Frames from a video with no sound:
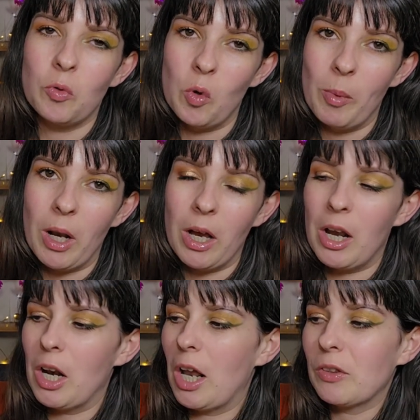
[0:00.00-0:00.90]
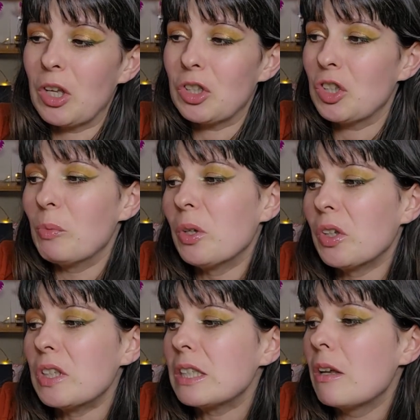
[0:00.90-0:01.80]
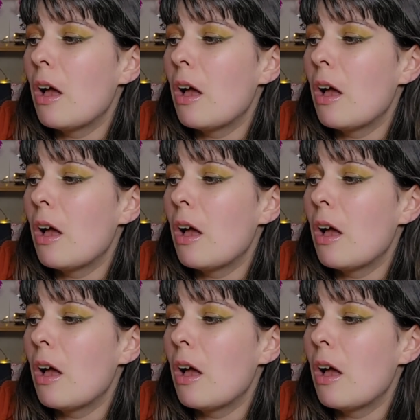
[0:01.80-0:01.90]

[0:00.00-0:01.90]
formula, and I like their shimmers